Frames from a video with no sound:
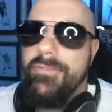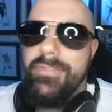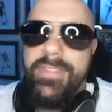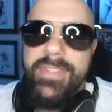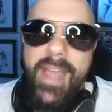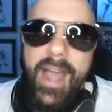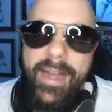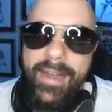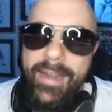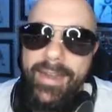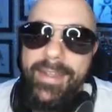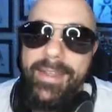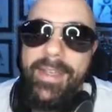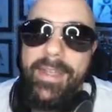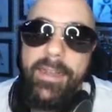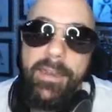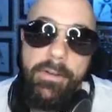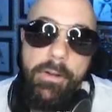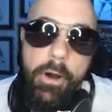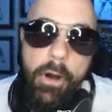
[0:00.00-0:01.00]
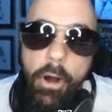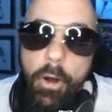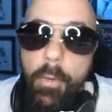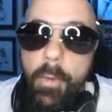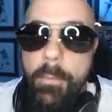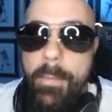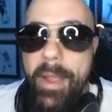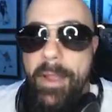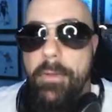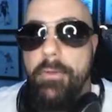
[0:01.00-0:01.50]
not getting hit at all with
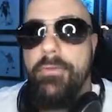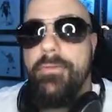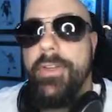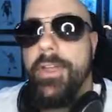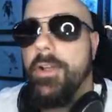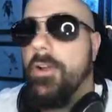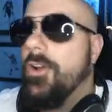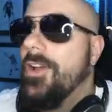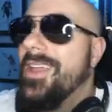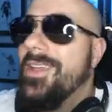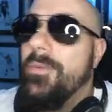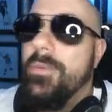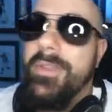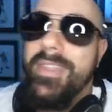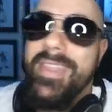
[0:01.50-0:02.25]
Michael Vick or hit with